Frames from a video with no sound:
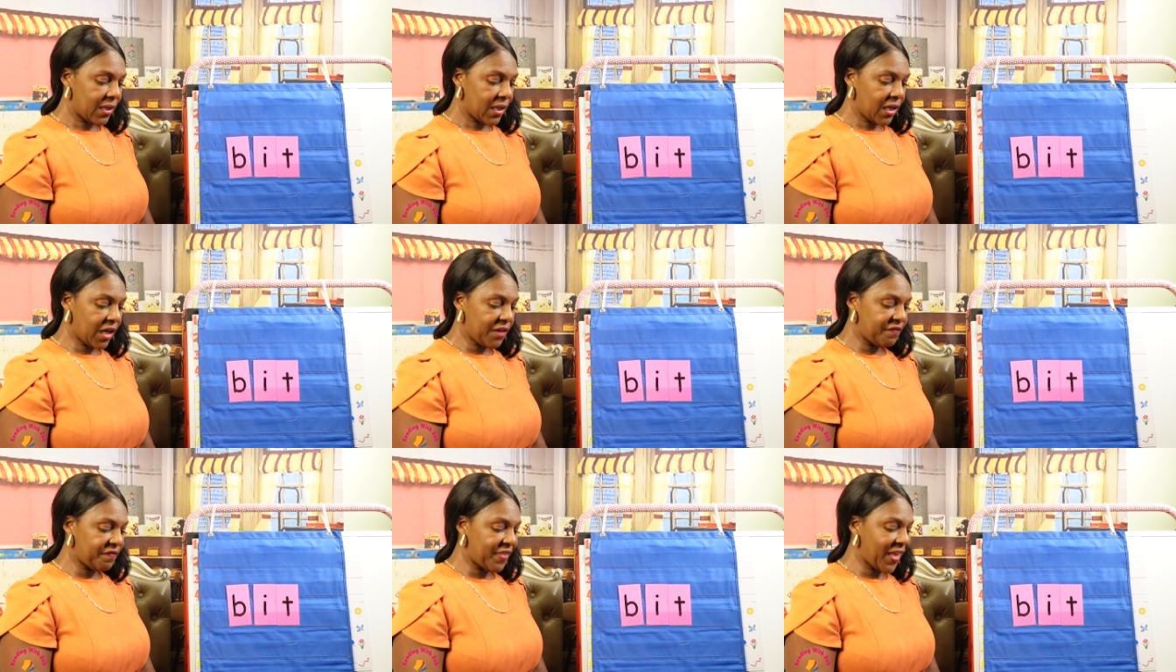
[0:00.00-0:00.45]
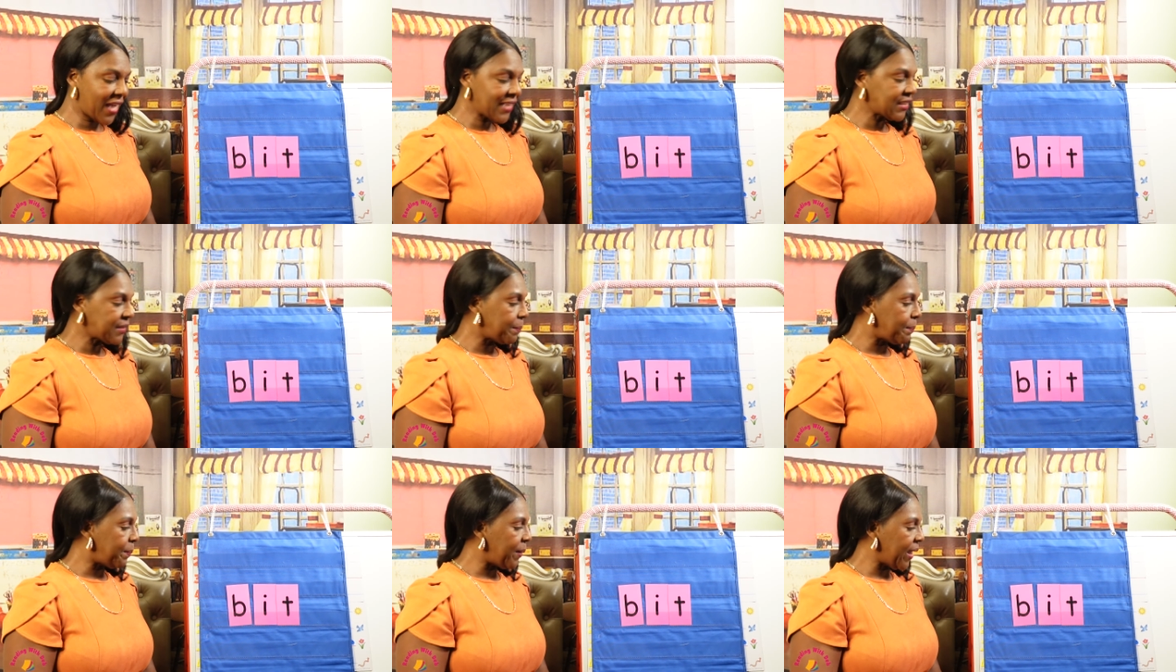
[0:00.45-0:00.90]
If
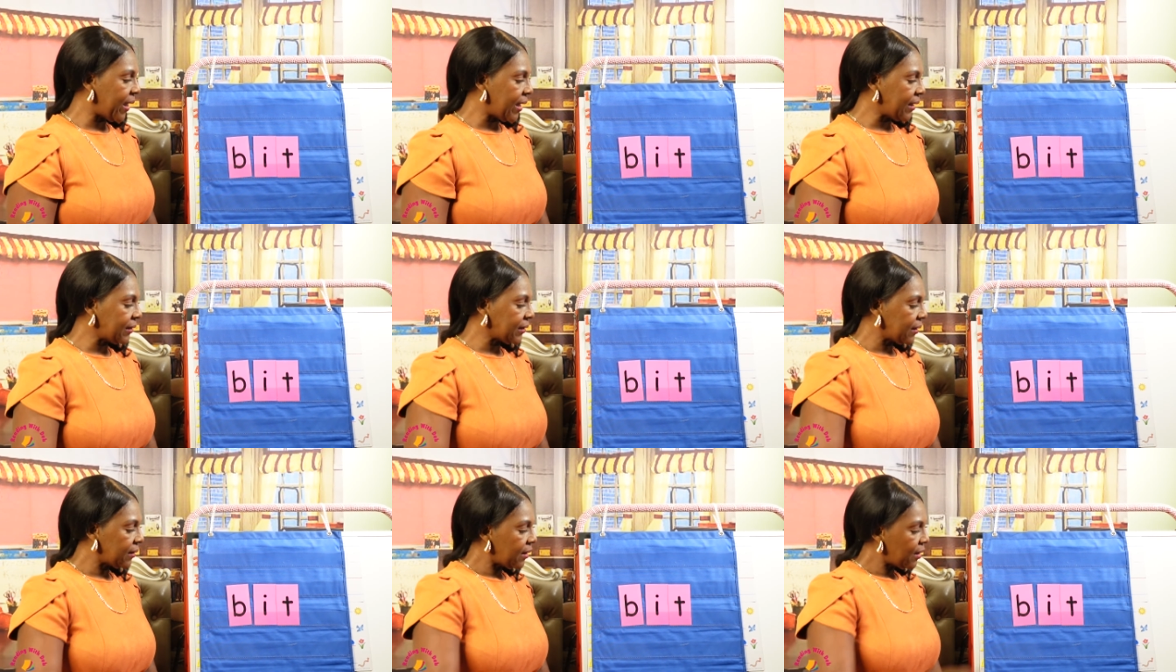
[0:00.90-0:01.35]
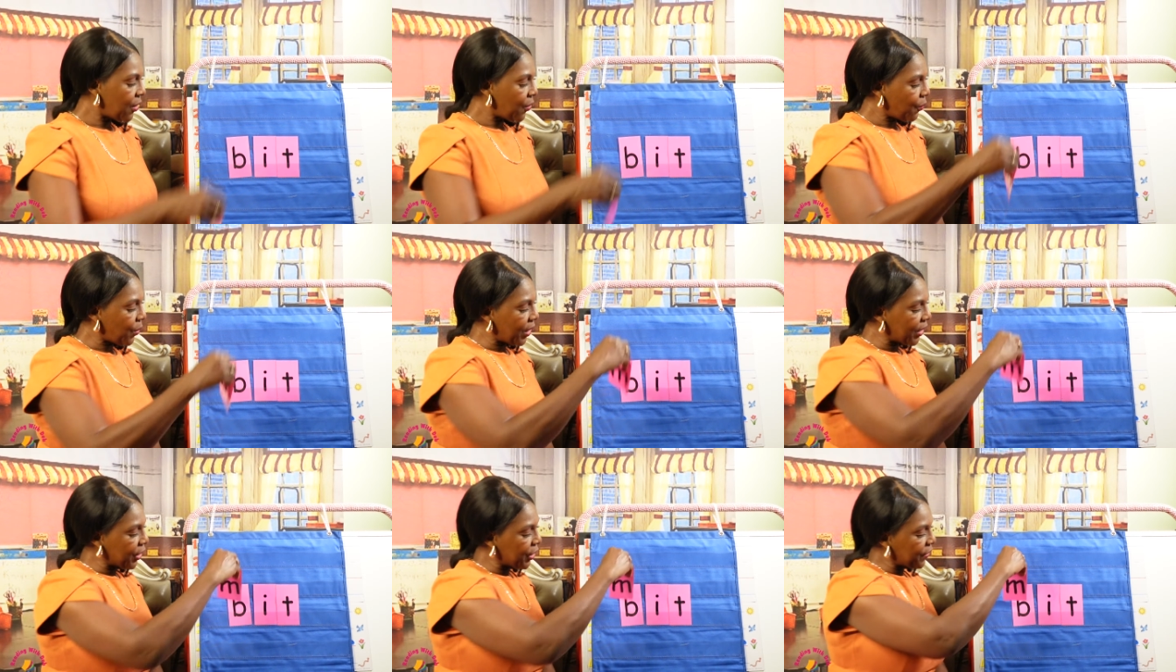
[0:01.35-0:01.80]
that's bit,
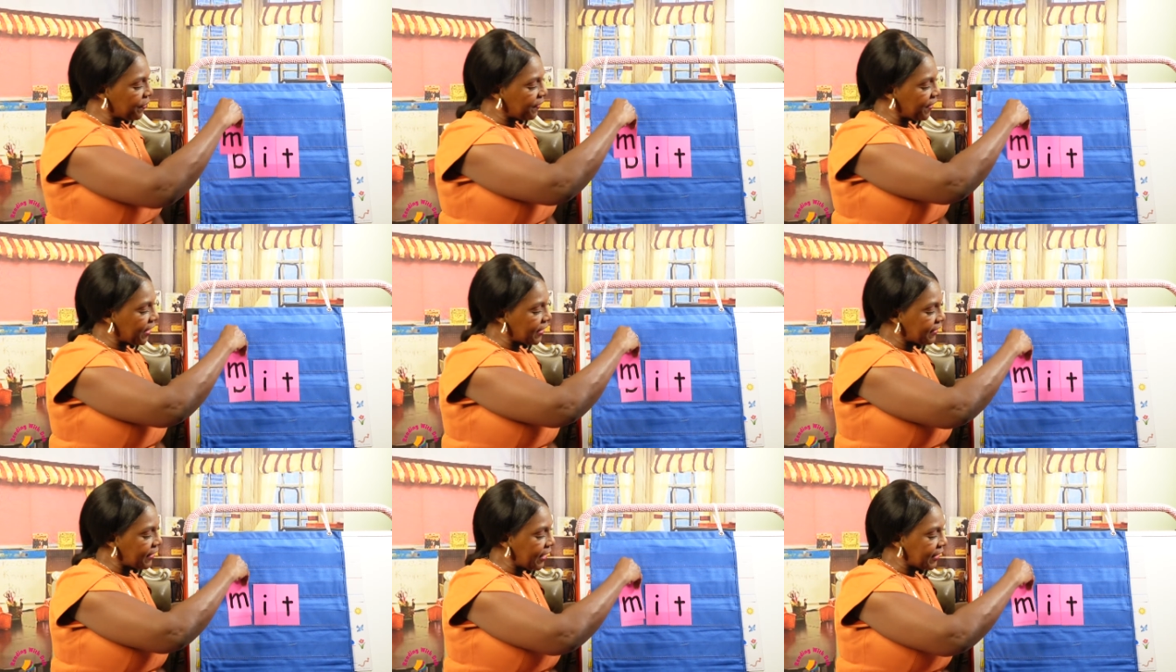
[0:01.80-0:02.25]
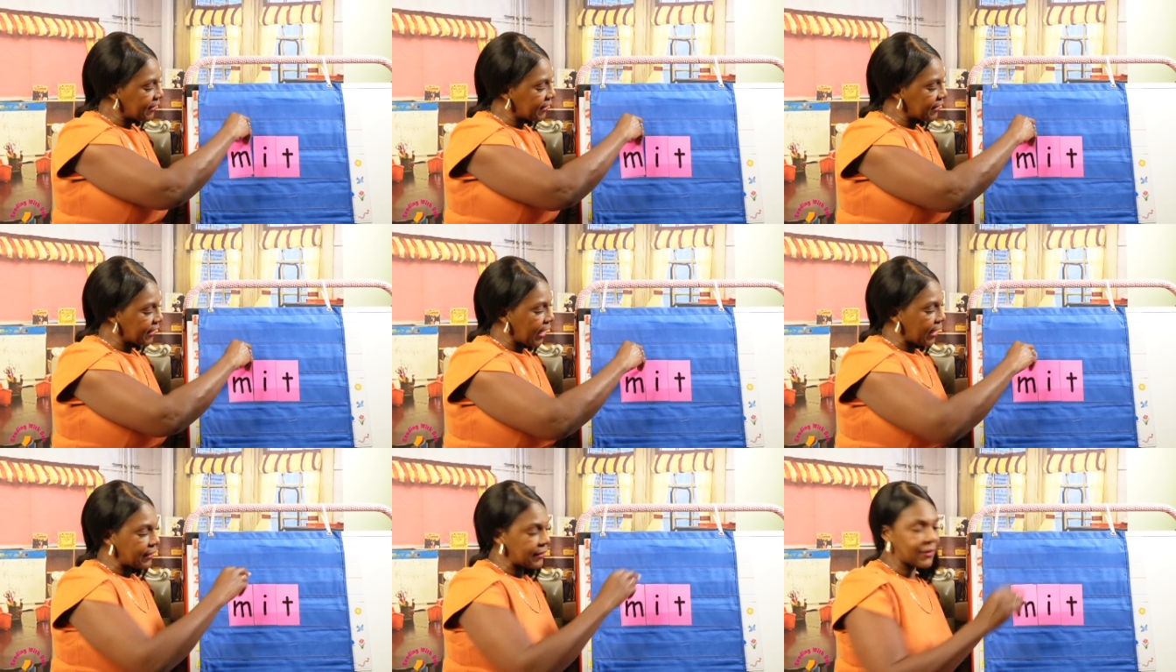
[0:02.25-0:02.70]
what do you think this
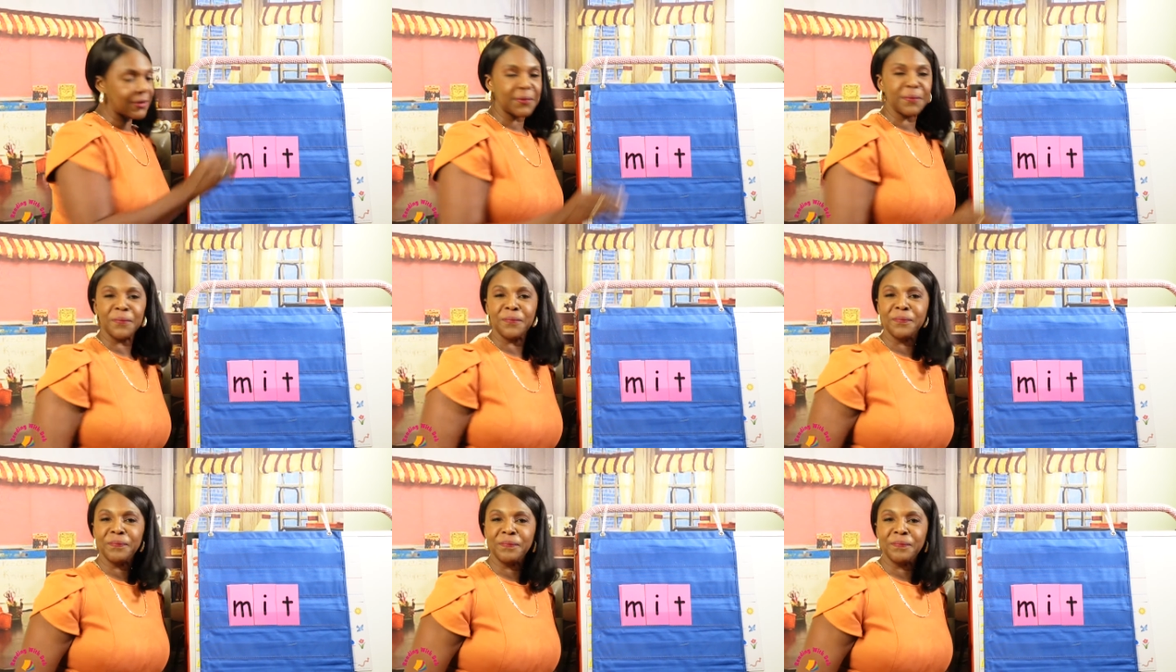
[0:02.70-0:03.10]
says?